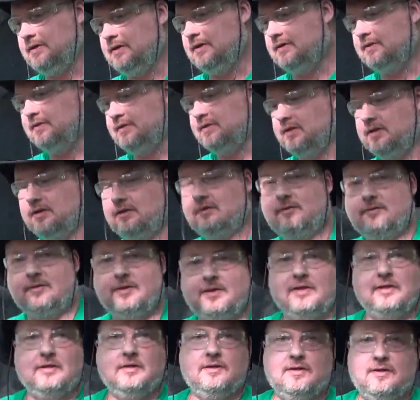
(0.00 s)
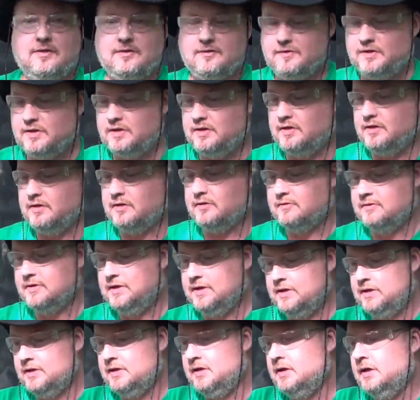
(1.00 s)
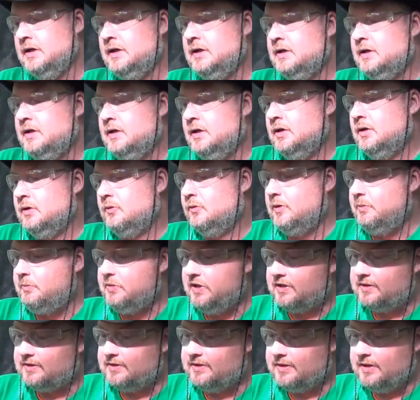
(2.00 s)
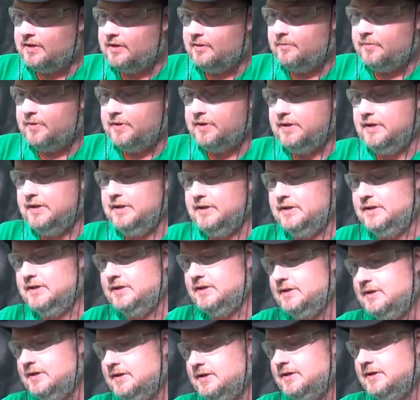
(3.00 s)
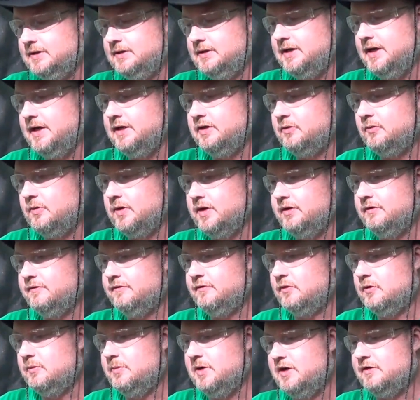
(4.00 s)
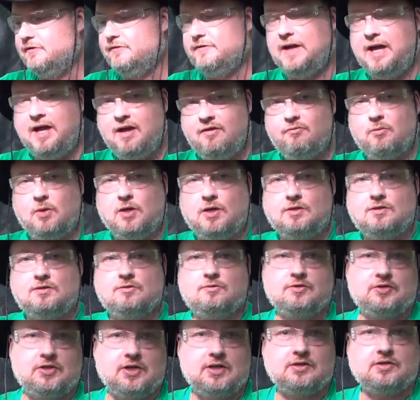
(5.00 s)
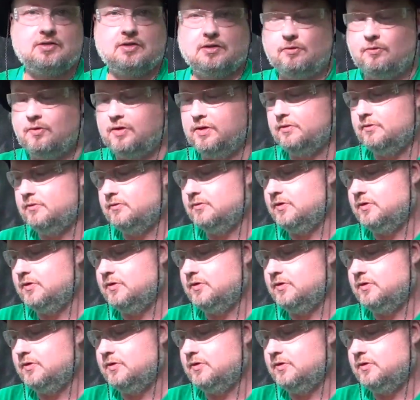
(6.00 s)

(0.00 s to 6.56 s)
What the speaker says: Like I said at the beginning of the video, we picked it up, had to wait for about 5 months, which actually went